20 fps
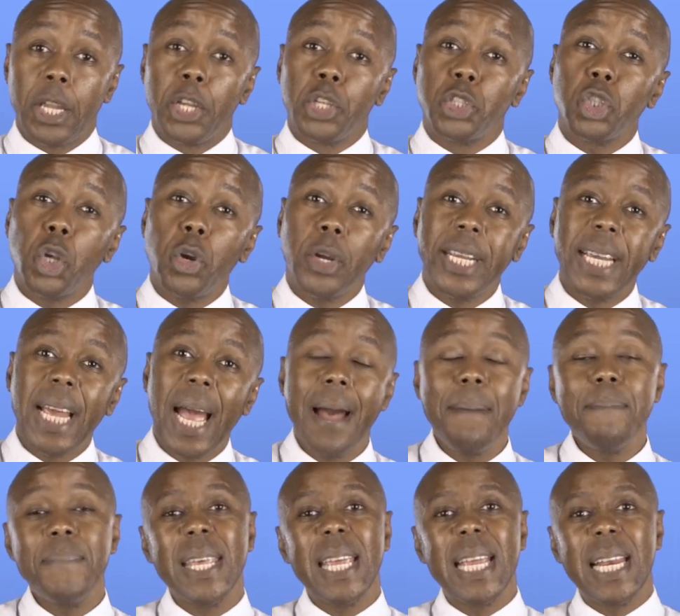So
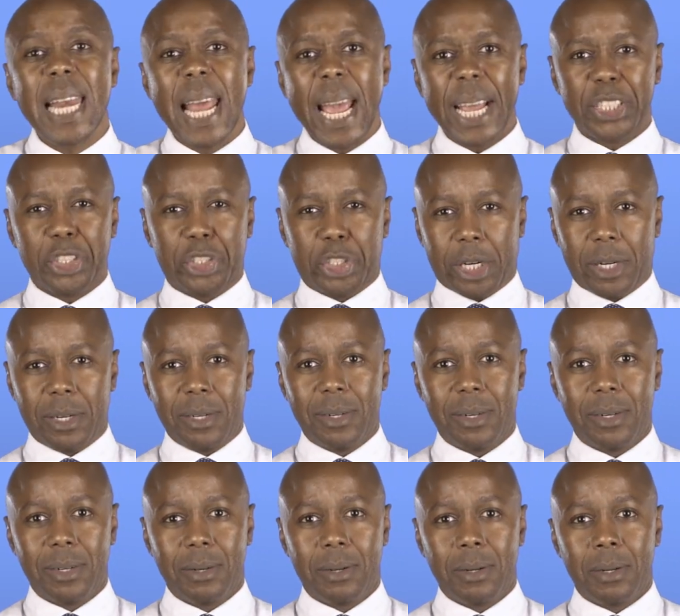come the election,
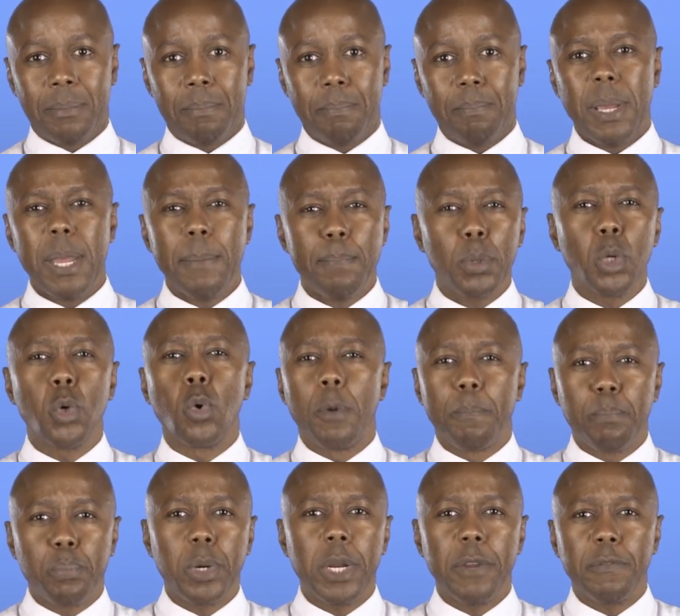people who were
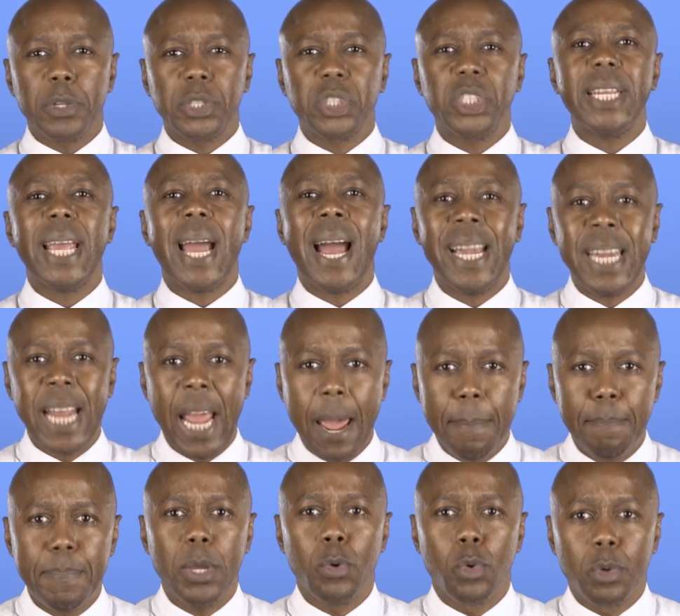previously
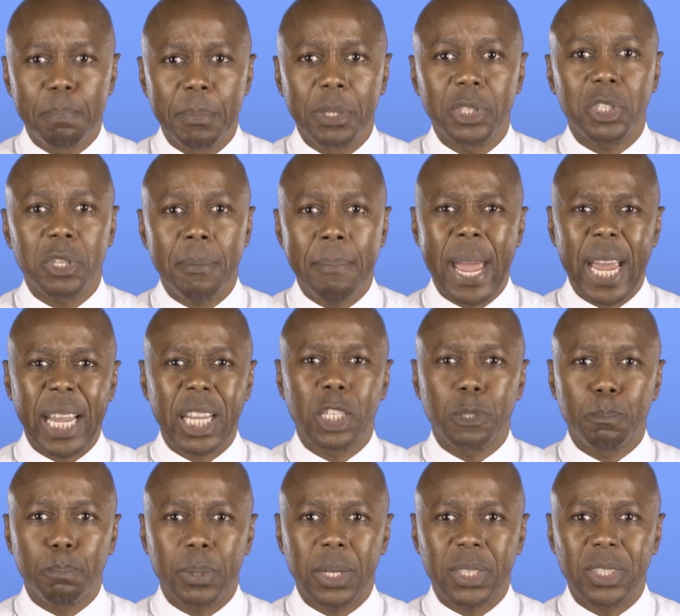unhappy with Mr. Mack as
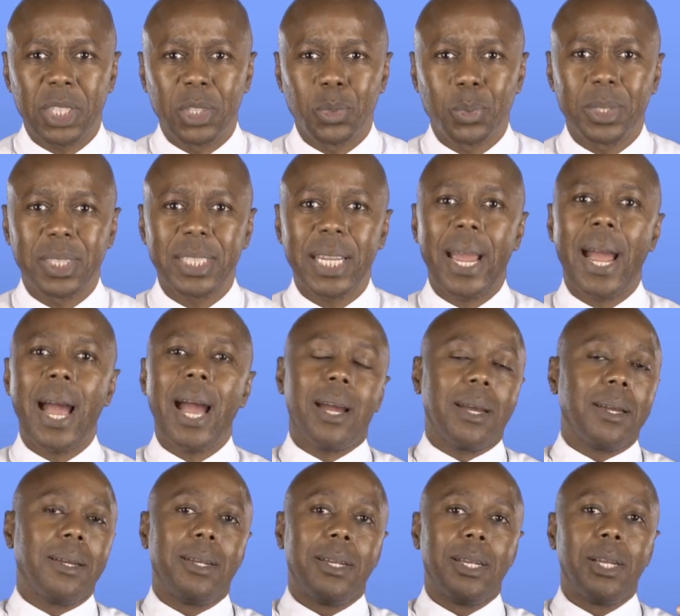president would say,
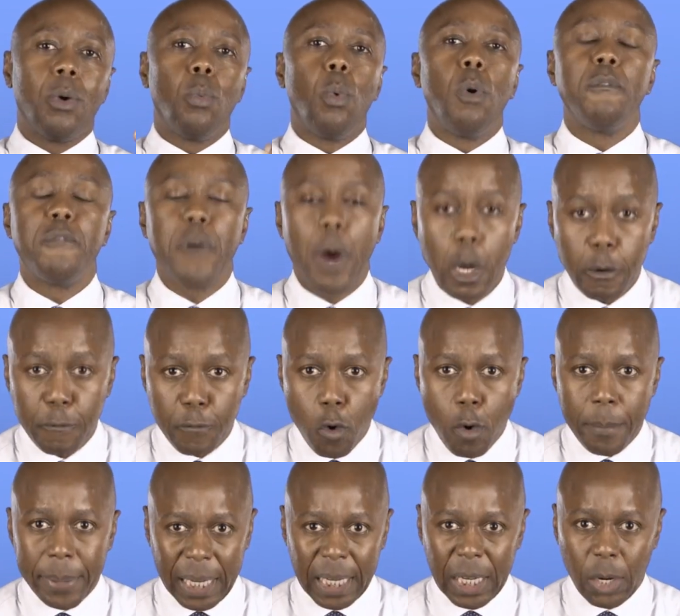we'll vote for
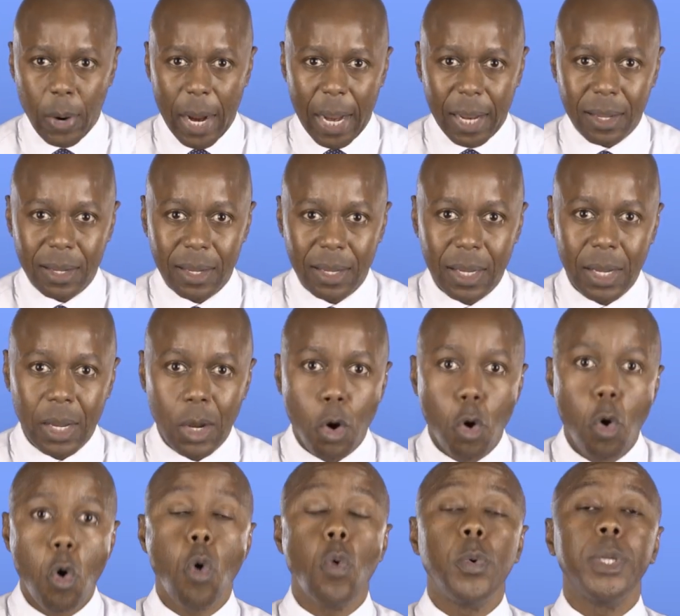him anyway.
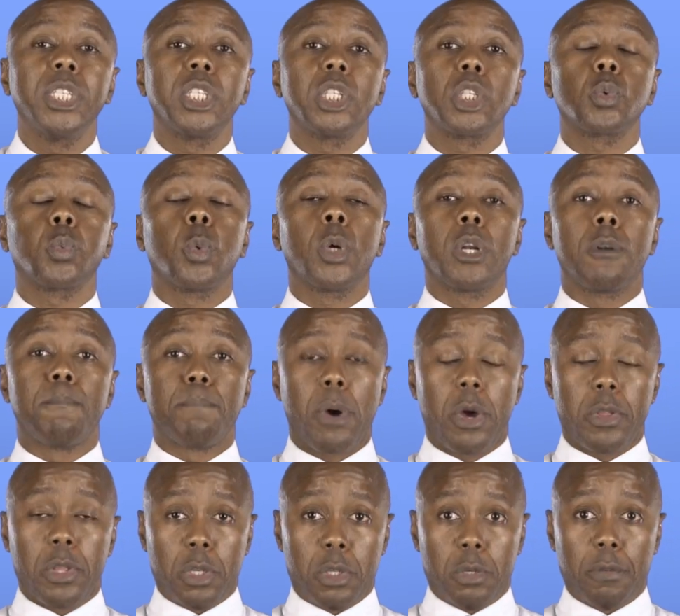Or we just wouldn't
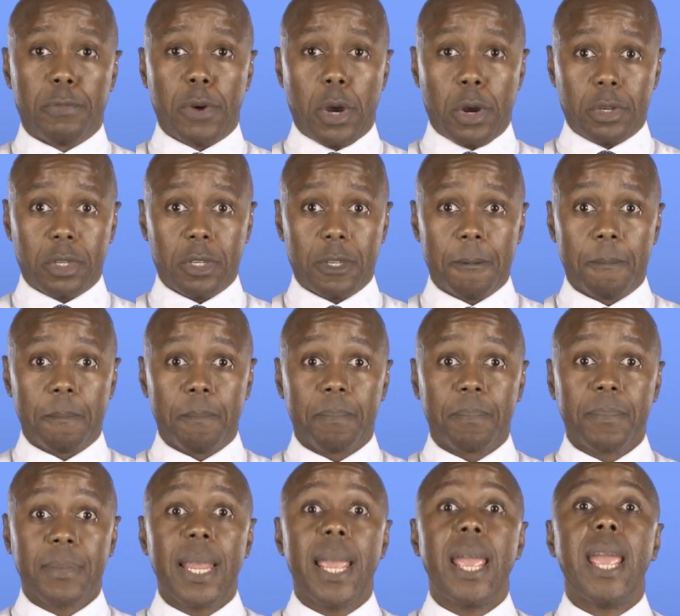bother to vote.
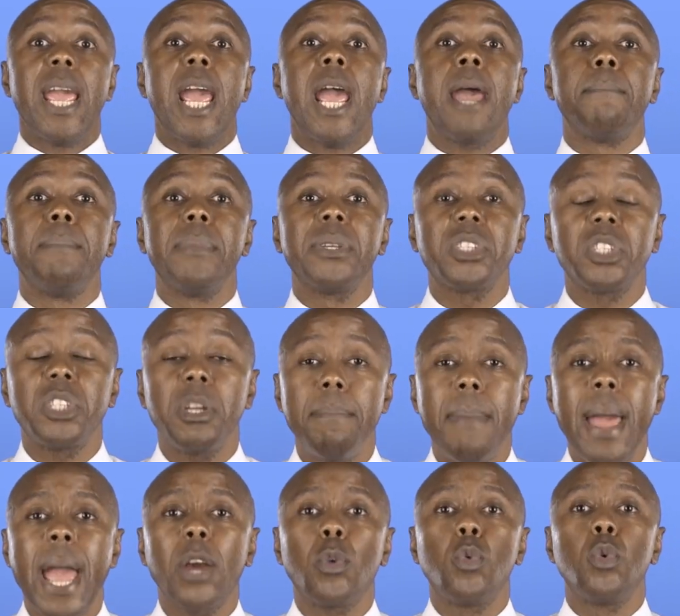And Mr.
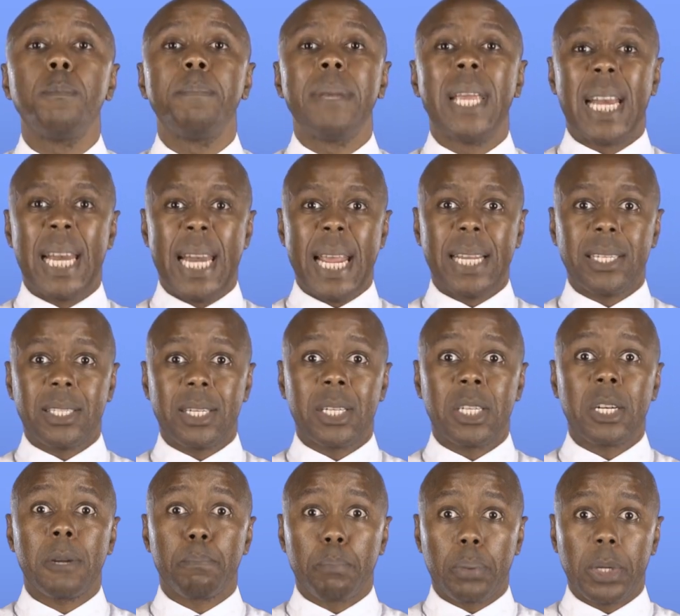Mack would be
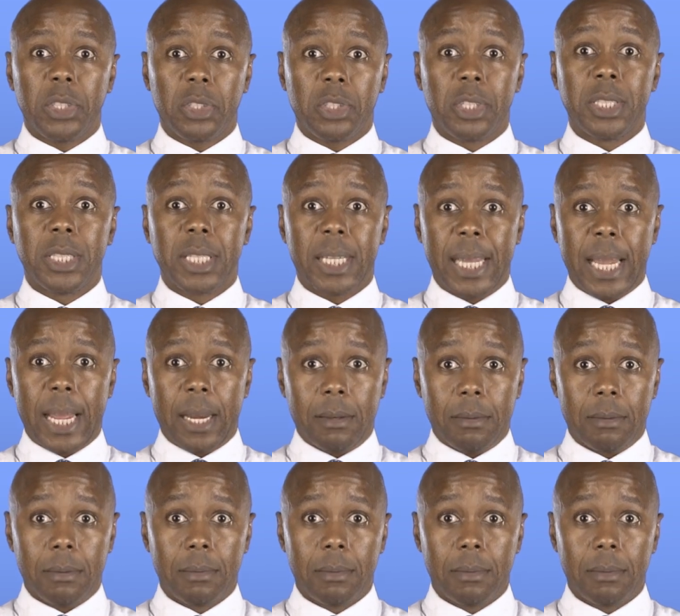elected president again.